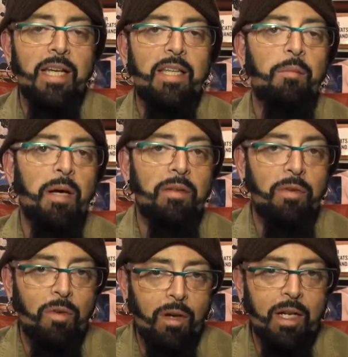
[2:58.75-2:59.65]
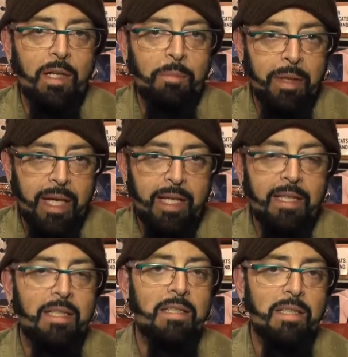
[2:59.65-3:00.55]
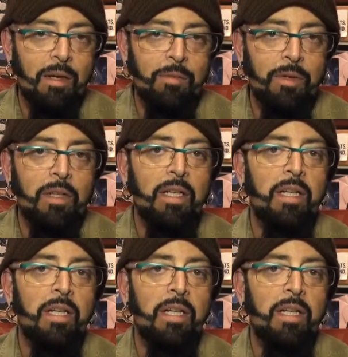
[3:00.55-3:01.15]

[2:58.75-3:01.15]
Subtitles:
in the amount of chronic pain and discomfort